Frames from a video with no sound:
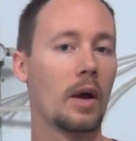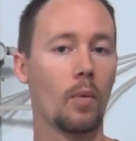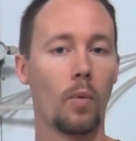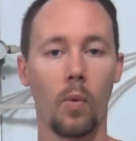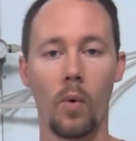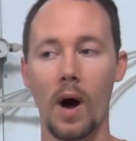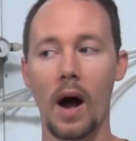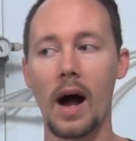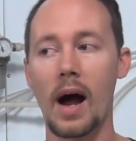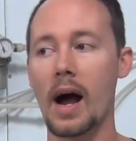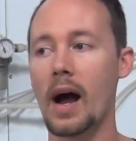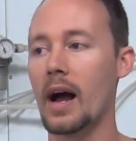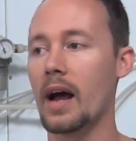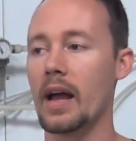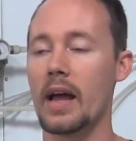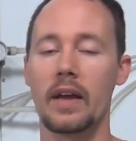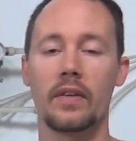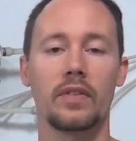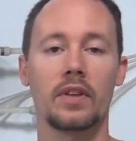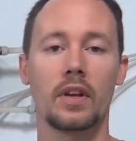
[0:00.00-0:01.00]

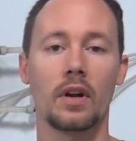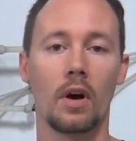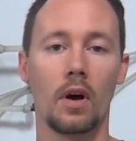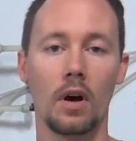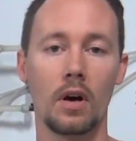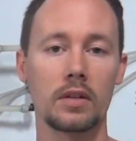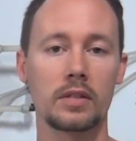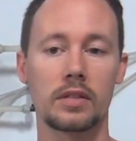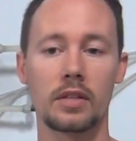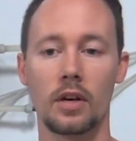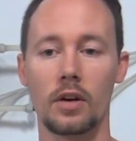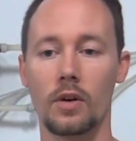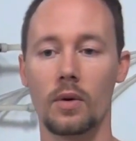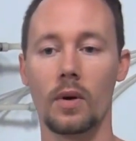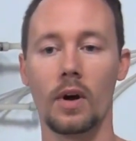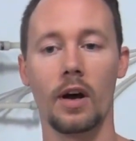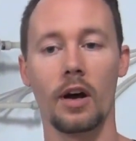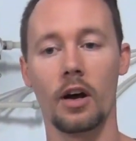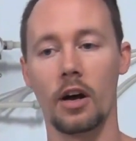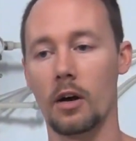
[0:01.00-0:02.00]
why, and then
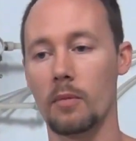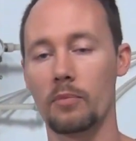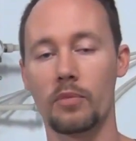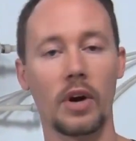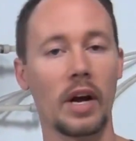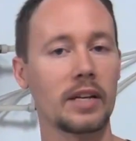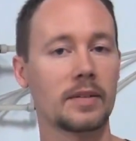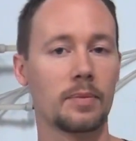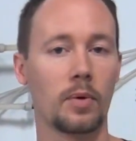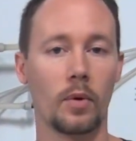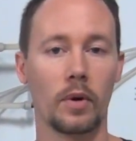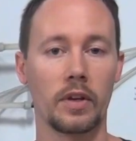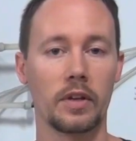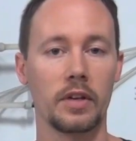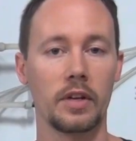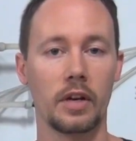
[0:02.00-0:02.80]
also price point,